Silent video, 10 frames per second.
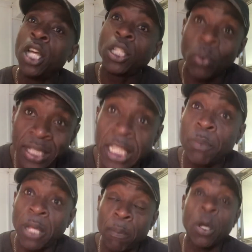So when these
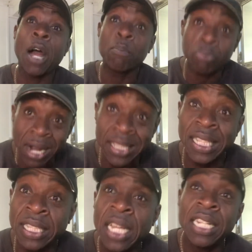people are
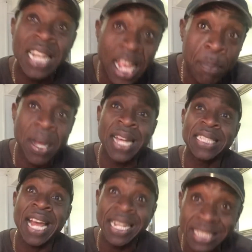branding Labour as
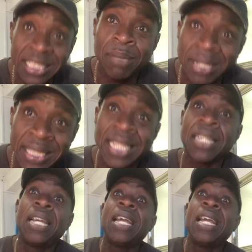anti-Semitic,